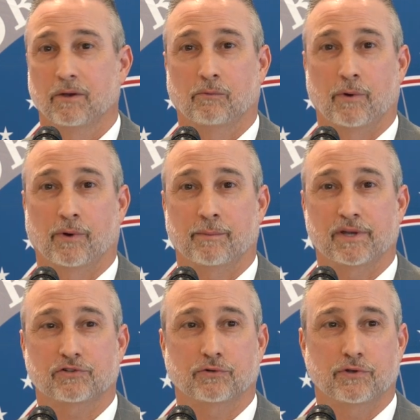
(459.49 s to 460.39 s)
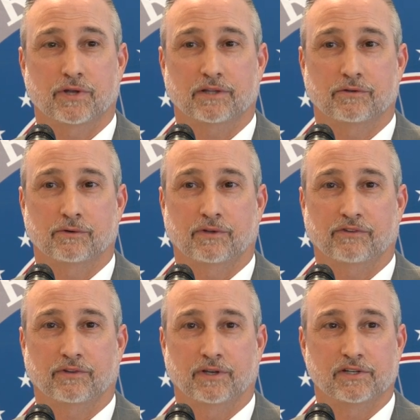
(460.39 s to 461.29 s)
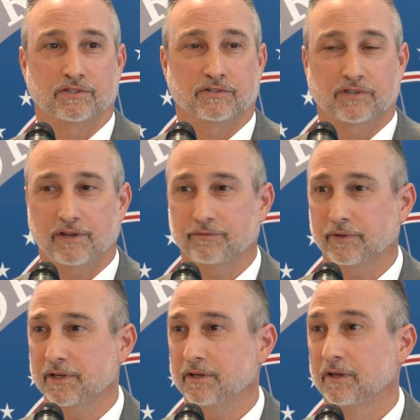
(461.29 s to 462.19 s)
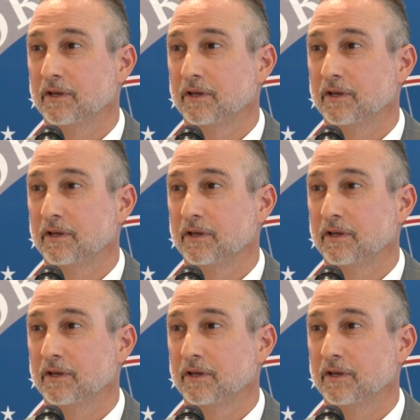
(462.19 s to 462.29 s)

We want to make sure you get to your destination safely.